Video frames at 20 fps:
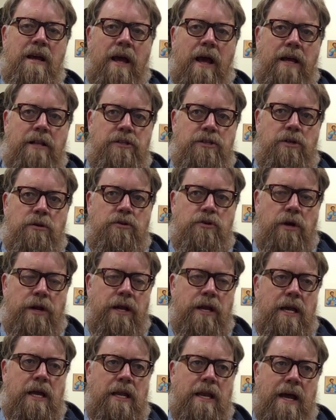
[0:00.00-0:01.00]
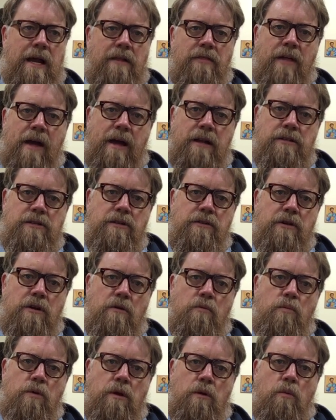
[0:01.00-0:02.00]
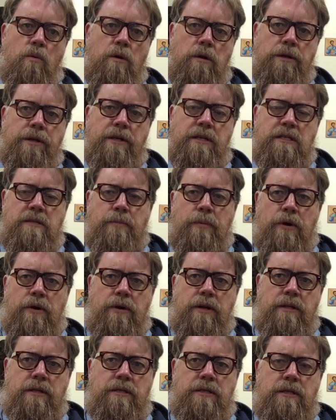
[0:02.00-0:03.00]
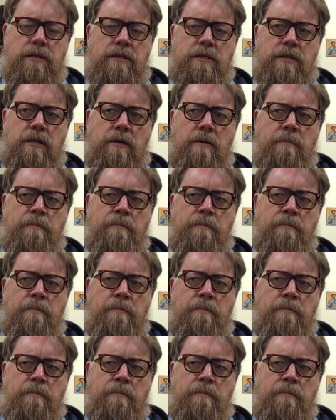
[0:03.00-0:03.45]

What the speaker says: and so try to connect that to their real world experience and